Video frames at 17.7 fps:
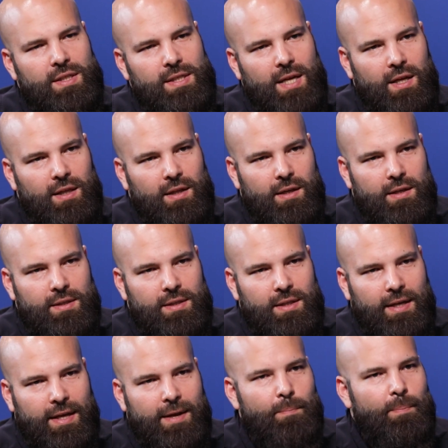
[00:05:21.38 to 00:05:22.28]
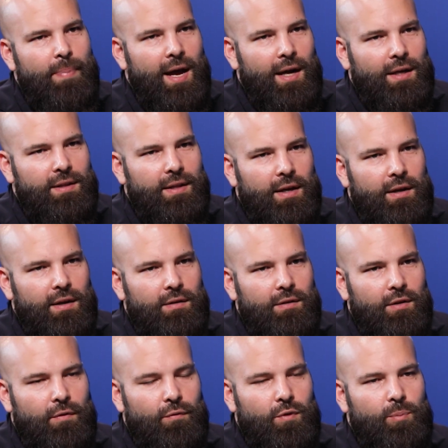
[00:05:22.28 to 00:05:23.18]
exactly is the impact then
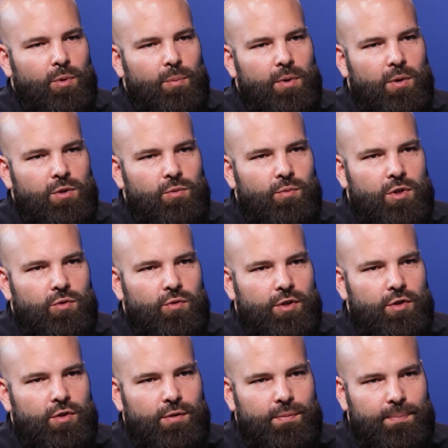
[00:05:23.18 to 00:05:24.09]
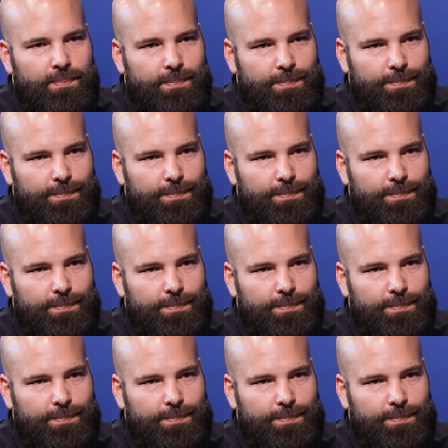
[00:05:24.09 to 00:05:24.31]
of the proposed restriction?